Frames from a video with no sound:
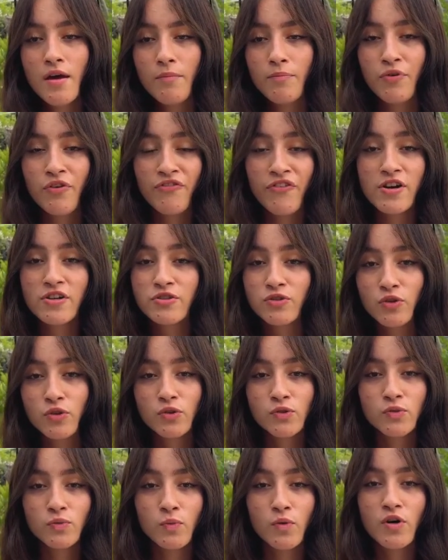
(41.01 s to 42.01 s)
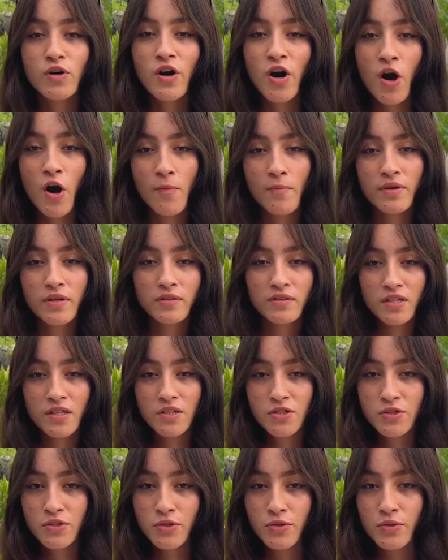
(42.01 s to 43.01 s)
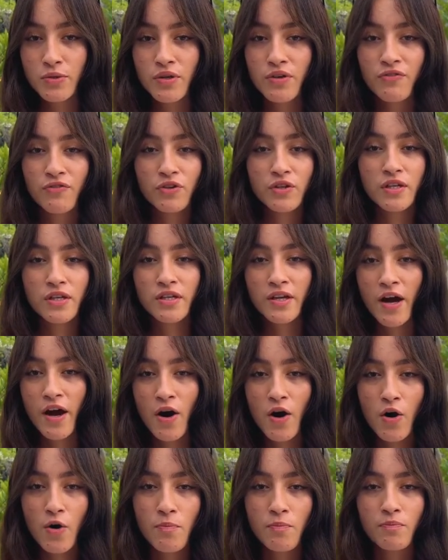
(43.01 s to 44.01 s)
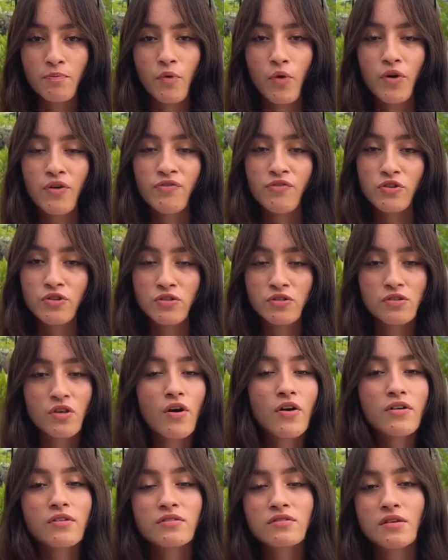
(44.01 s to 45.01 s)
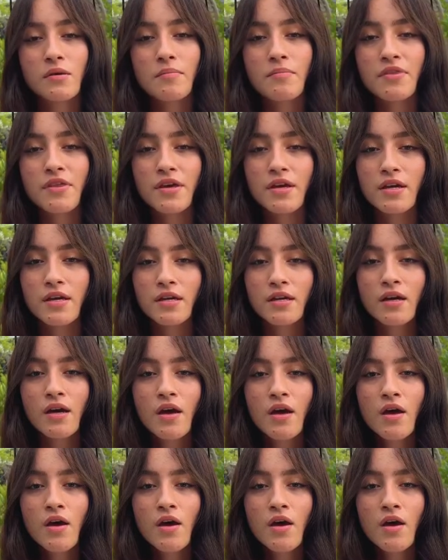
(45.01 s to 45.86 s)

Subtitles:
professionals will come and teach you if you need help or if you're stuck on something,